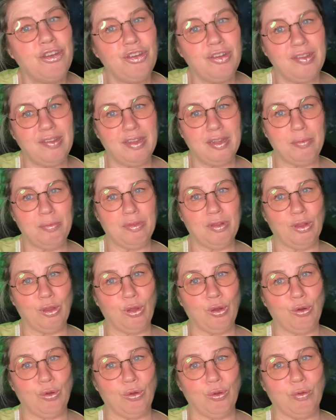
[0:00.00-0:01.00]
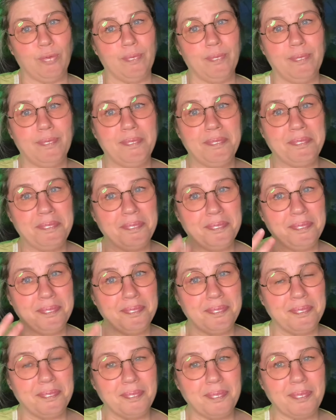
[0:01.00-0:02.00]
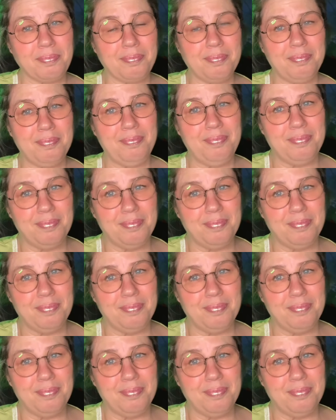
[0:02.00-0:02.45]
just seems a little, I